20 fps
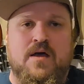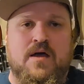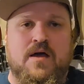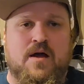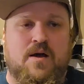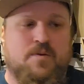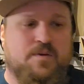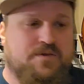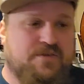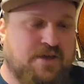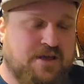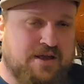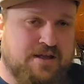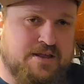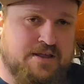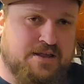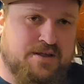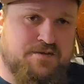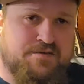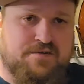will tell you
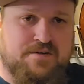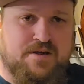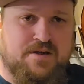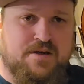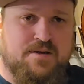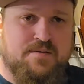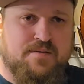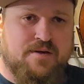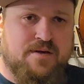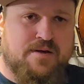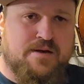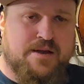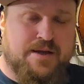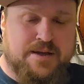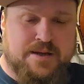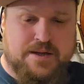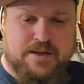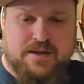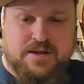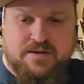this.
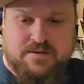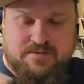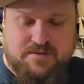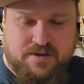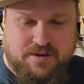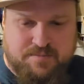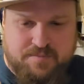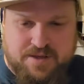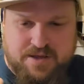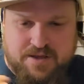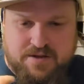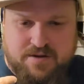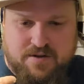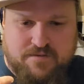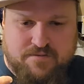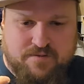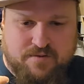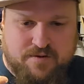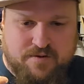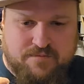I am getting
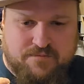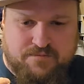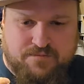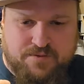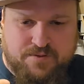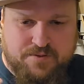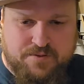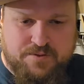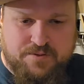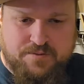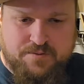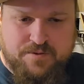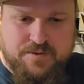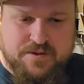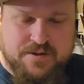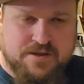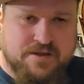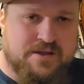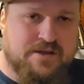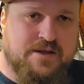over a flu,
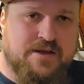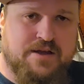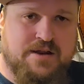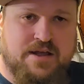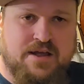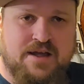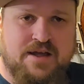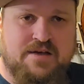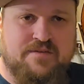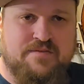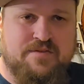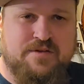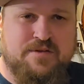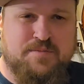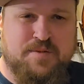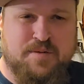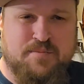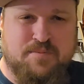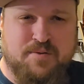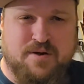and I have a little
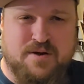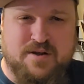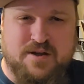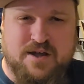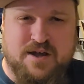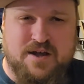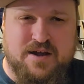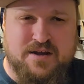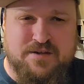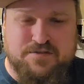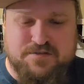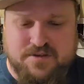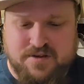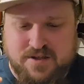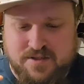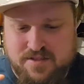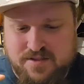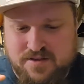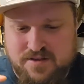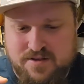bit of bronchitis, and I
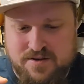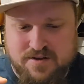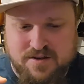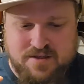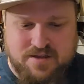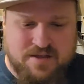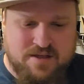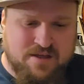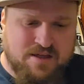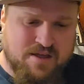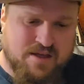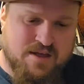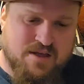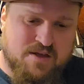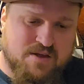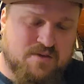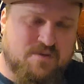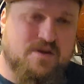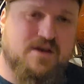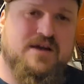thought,
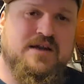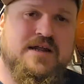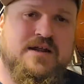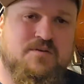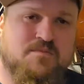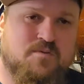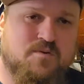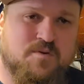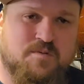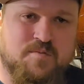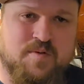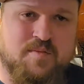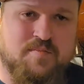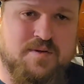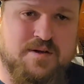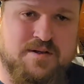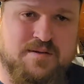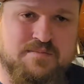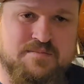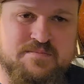well, I need to warm up
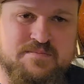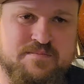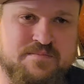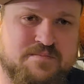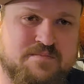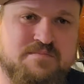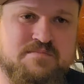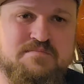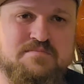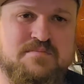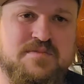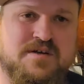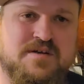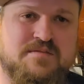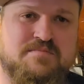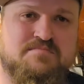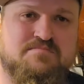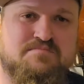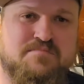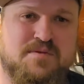my
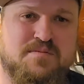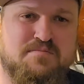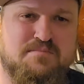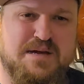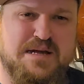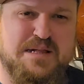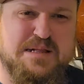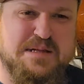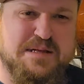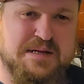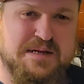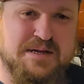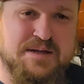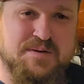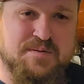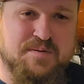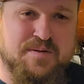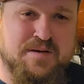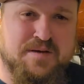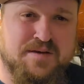belly
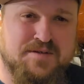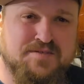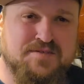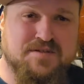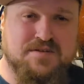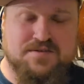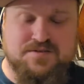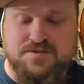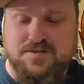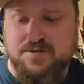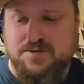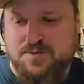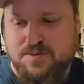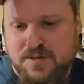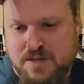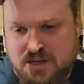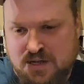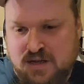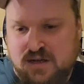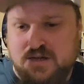anyways. So
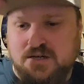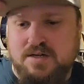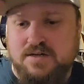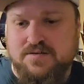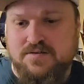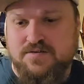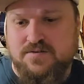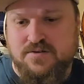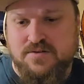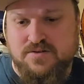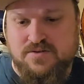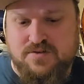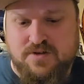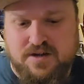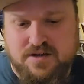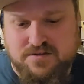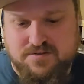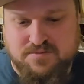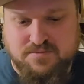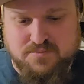I was going to
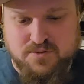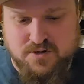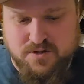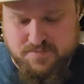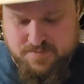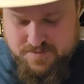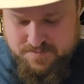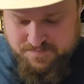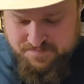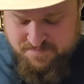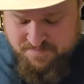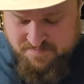try some bourbon,